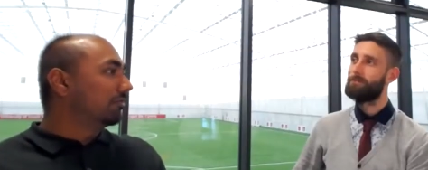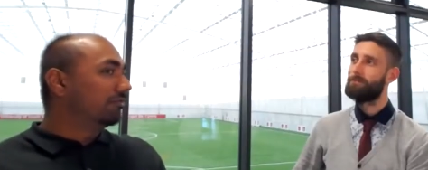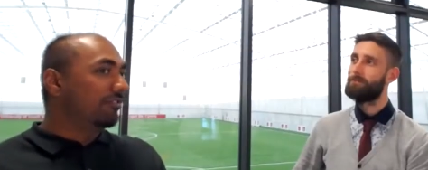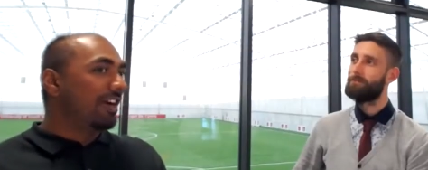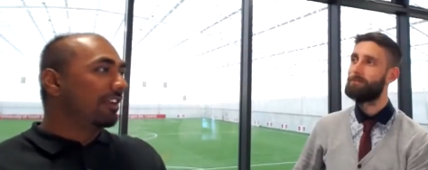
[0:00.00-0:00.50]

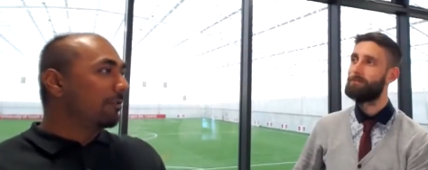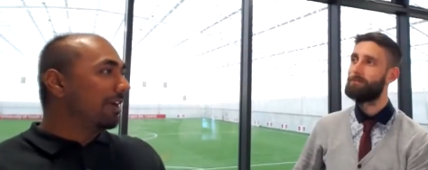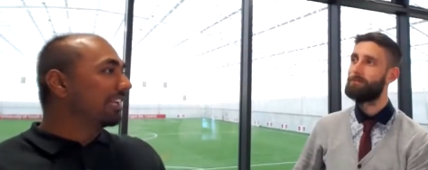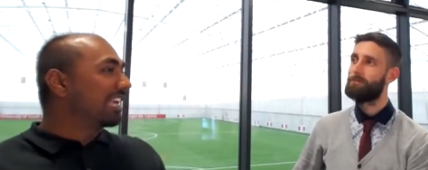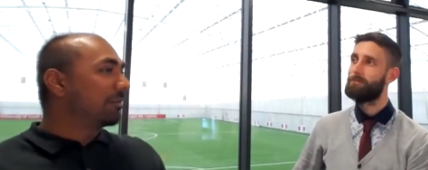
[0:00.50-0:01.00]
Speaker 1: very
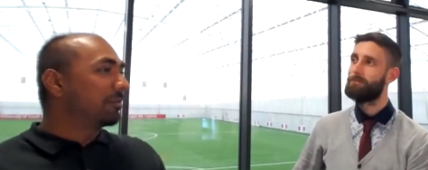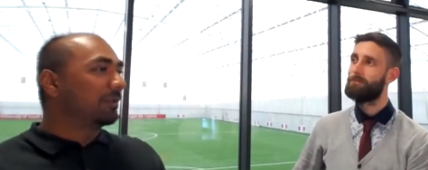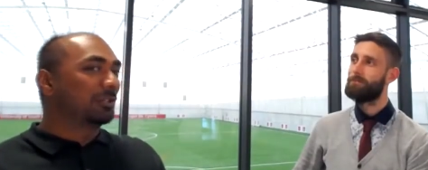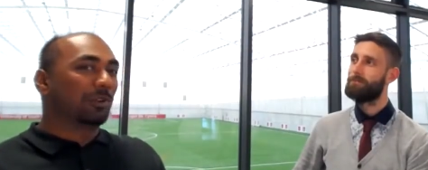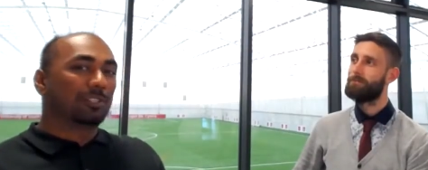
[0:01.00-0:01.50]
very
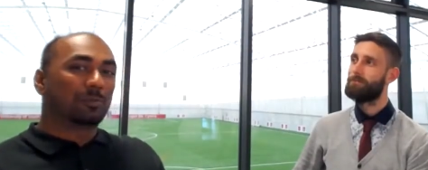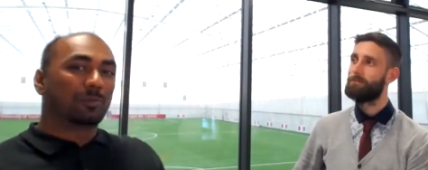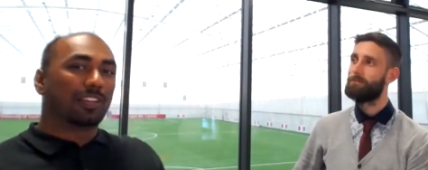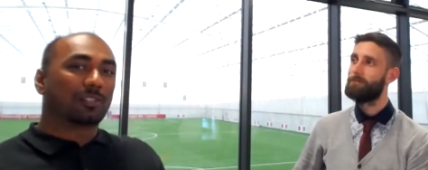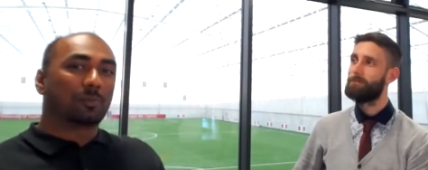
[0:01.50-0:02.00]
capable to
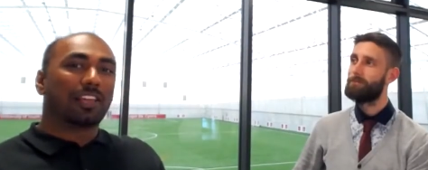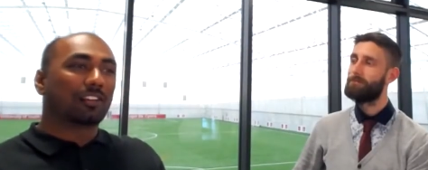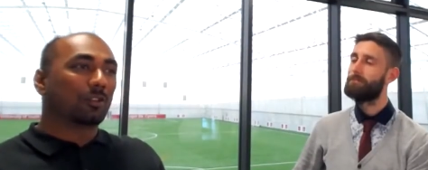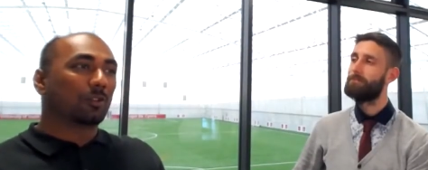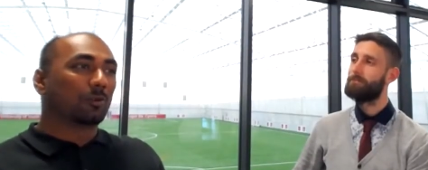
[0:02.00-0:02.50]

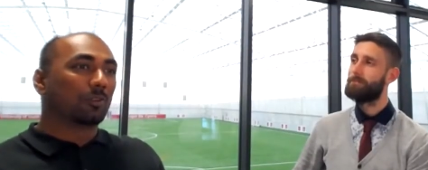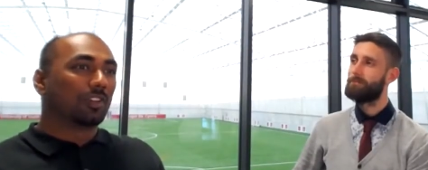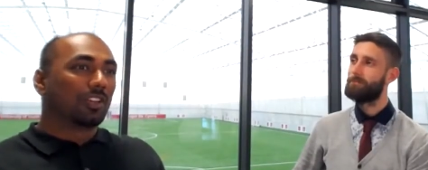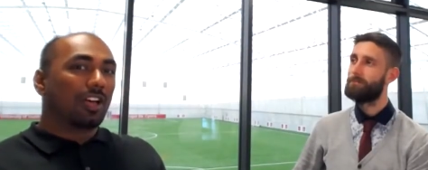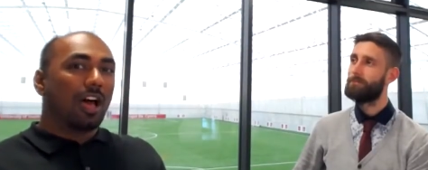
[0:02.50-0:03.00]
explain to you
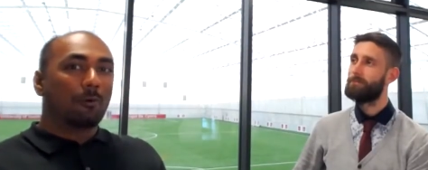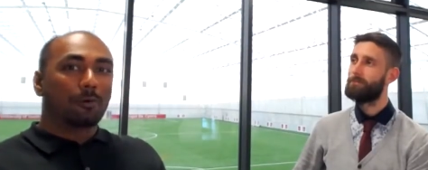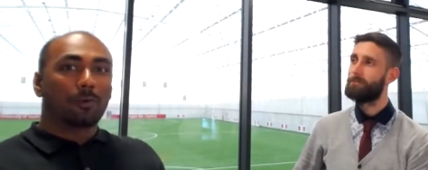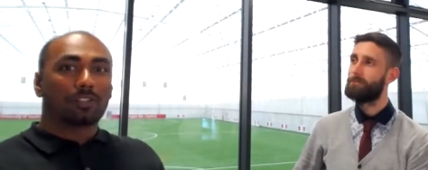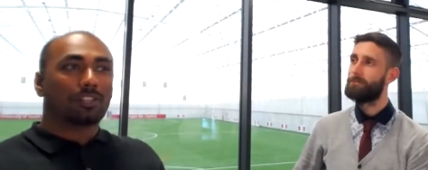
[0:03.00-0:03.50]
how
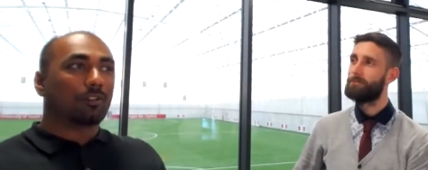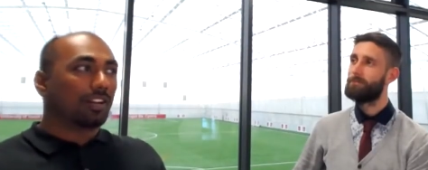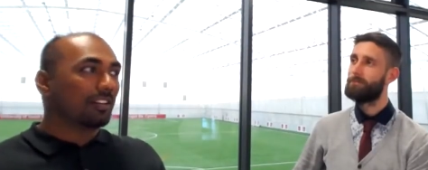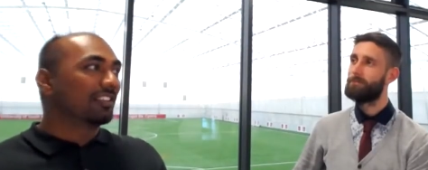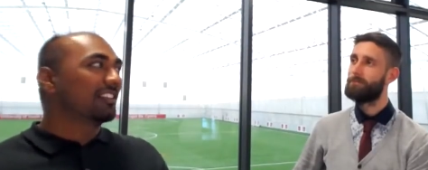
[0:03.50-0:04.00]
it works out
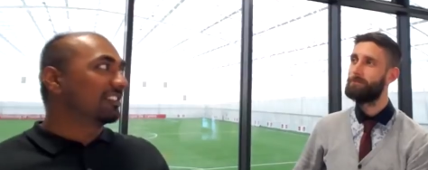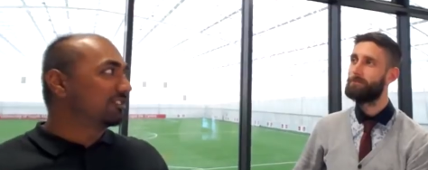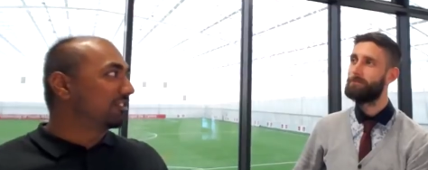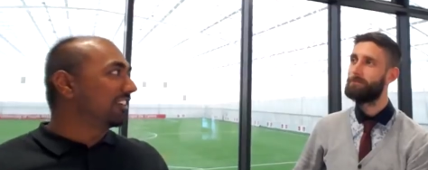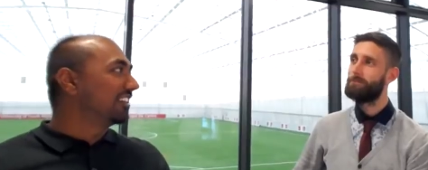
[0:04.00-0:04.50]
in the
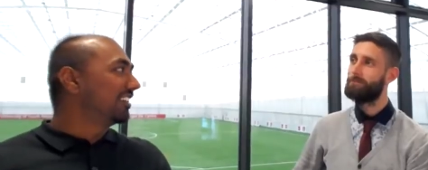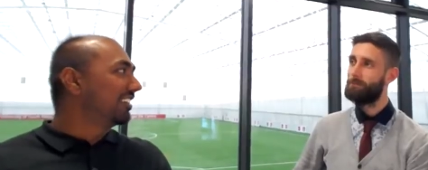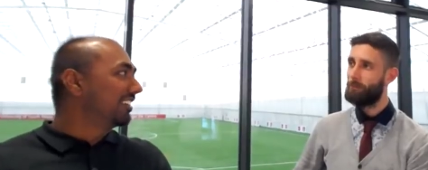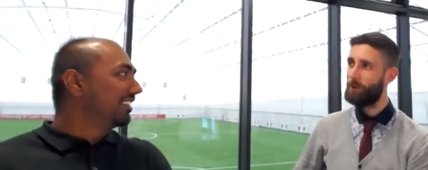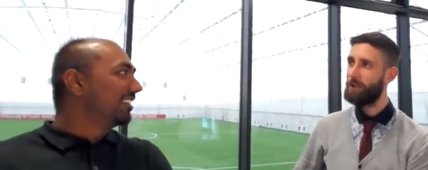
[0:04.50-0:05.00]
industry
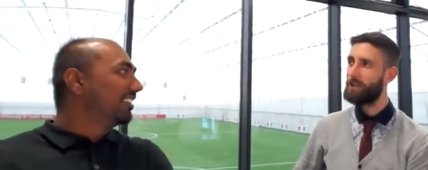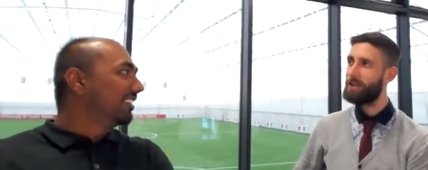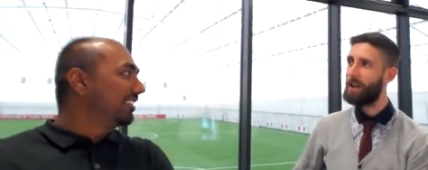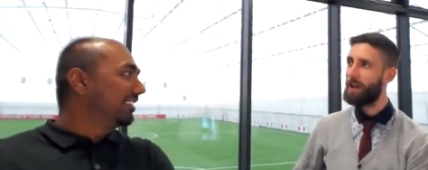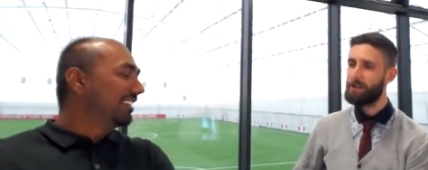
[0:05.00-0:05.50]
Brilliant,
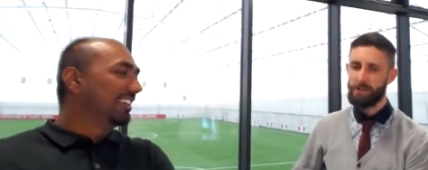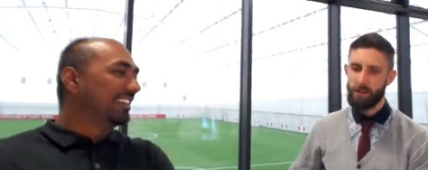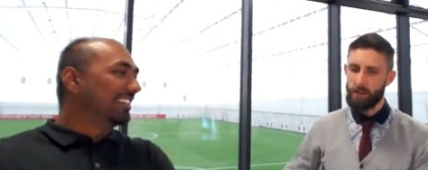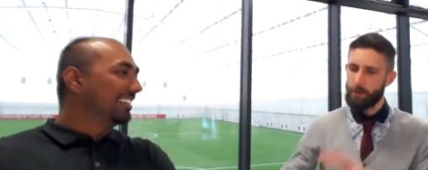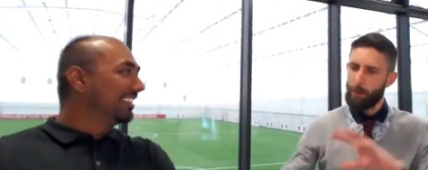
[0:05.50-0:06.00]
excellent. Yeah. So
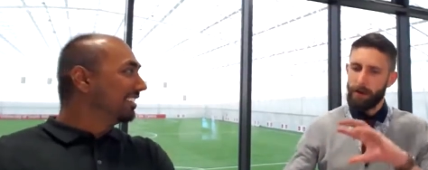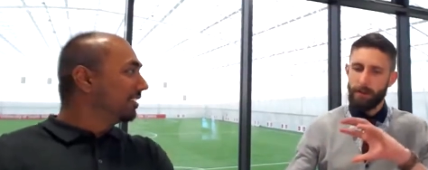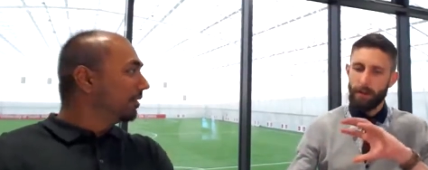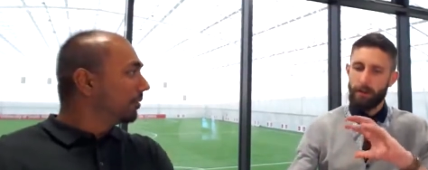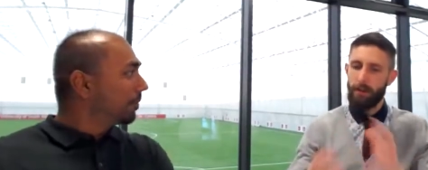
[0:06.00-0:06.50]
Speaker 2: you're making
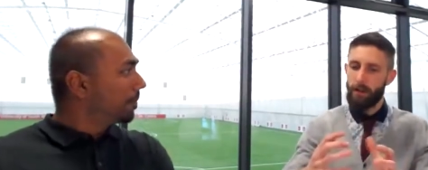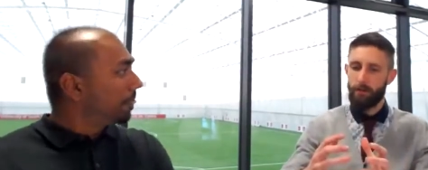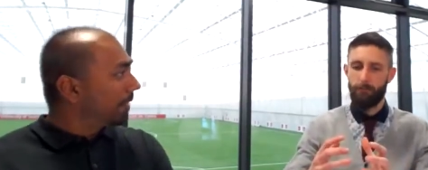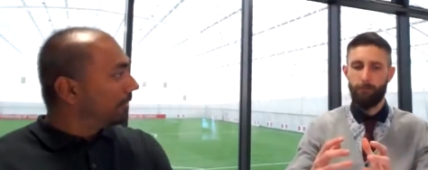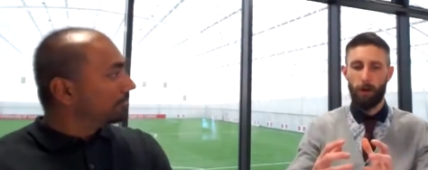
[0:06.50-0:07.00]
that
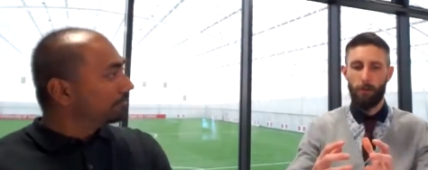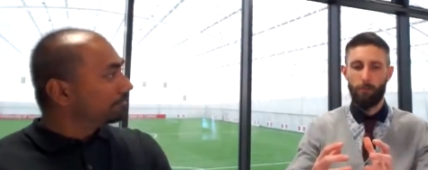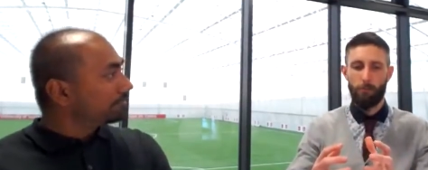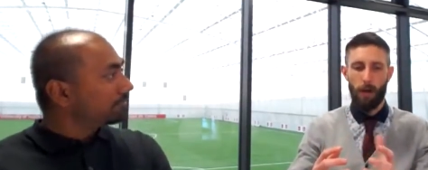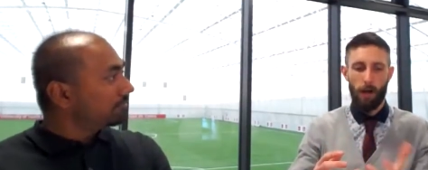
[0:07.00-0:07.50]
connection
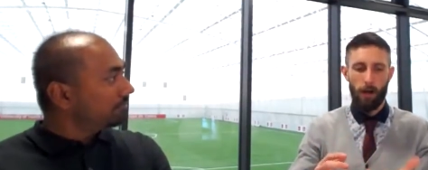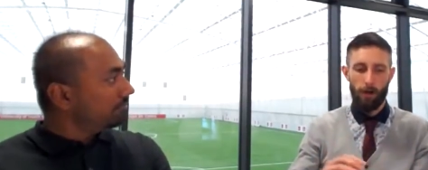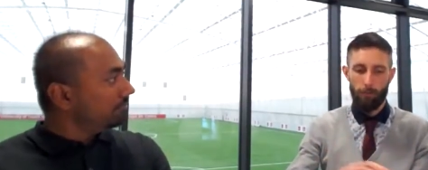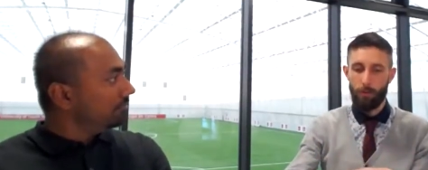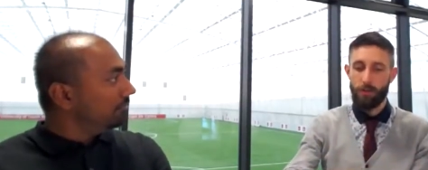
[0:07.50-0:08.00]
from
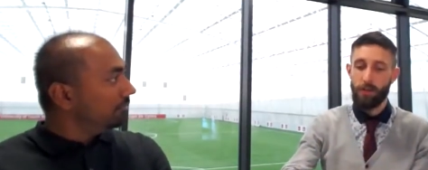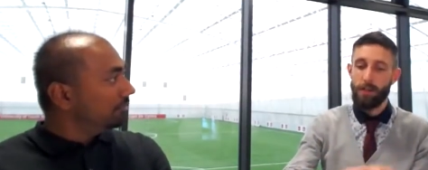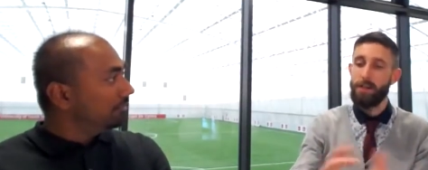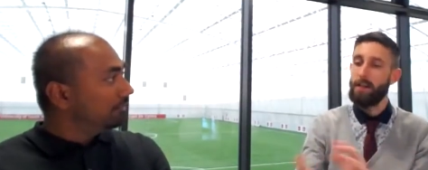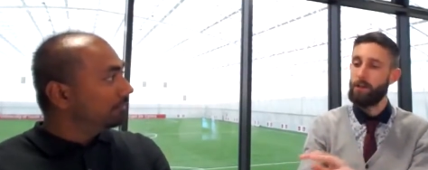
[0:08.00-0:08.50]
uh, from your
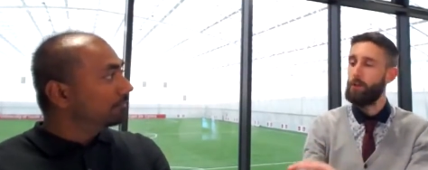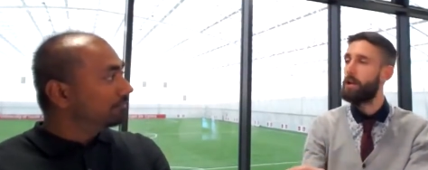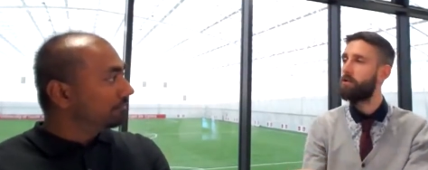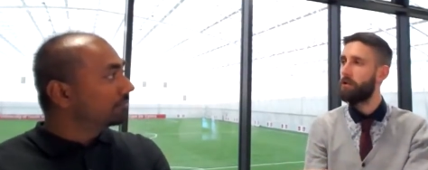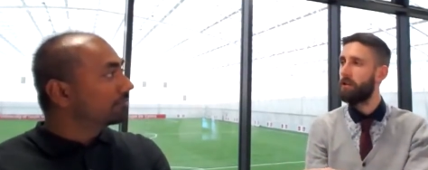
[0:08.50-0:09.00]
studies into
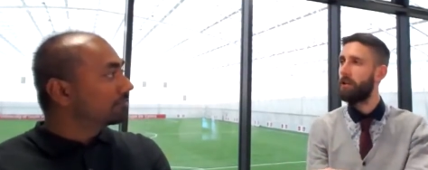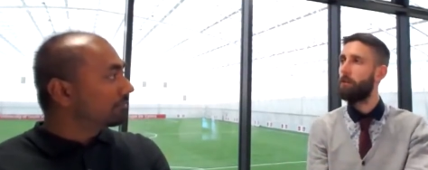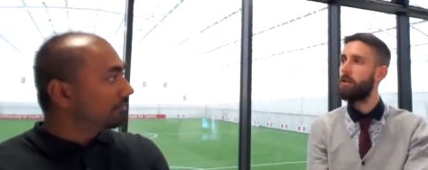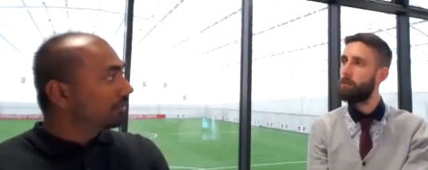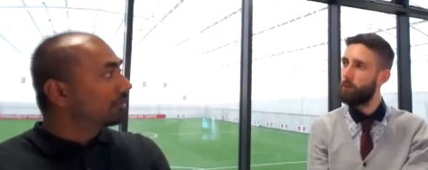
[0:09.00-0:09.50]
industry a little
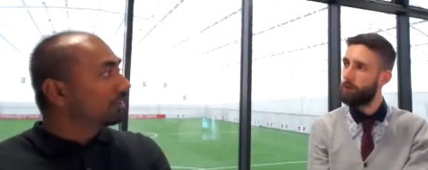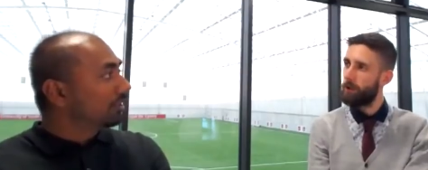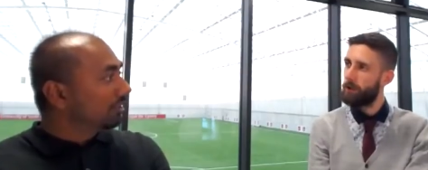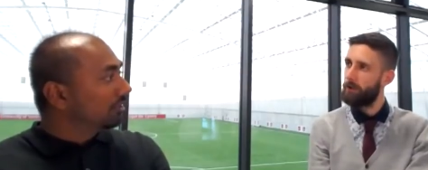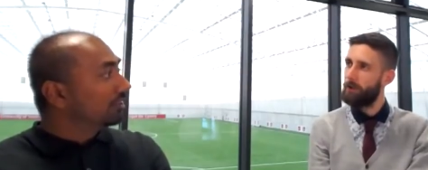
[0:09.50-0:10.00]
bit
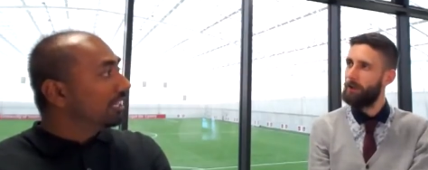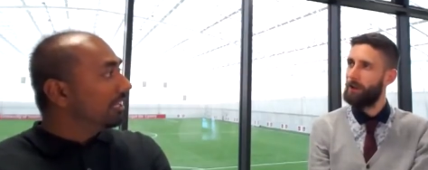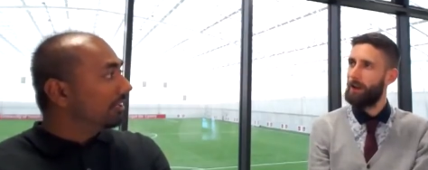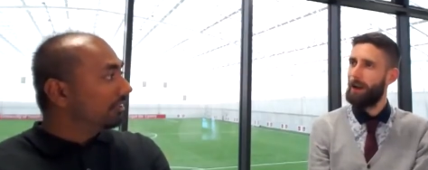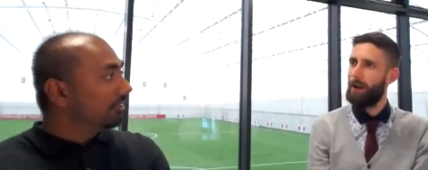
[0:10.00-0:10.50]
smoother.
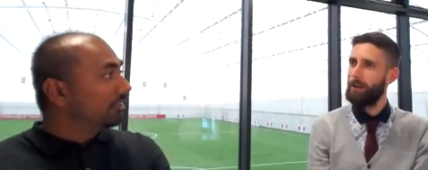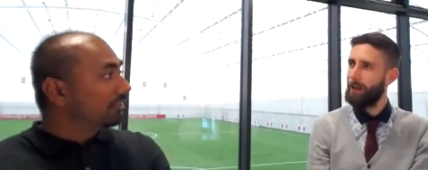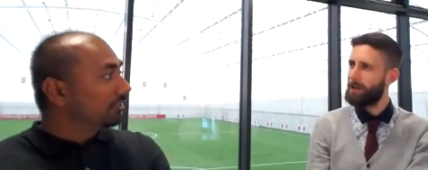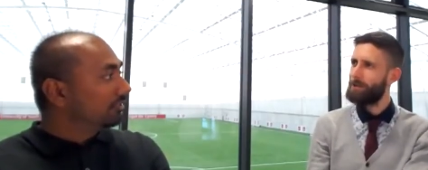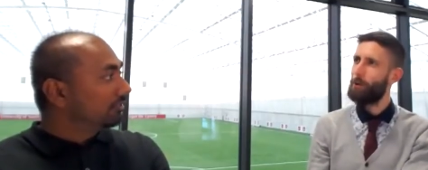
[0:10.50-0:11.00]
Yeah. Uh,
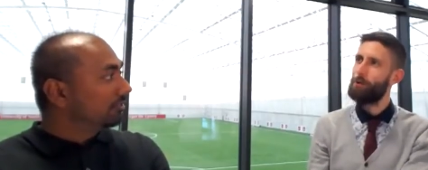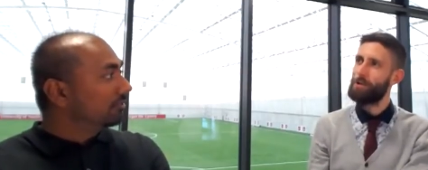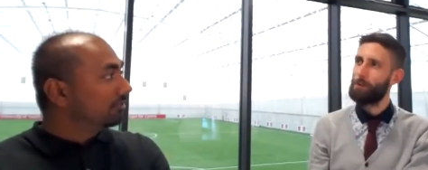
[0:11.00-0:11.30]
less daunting,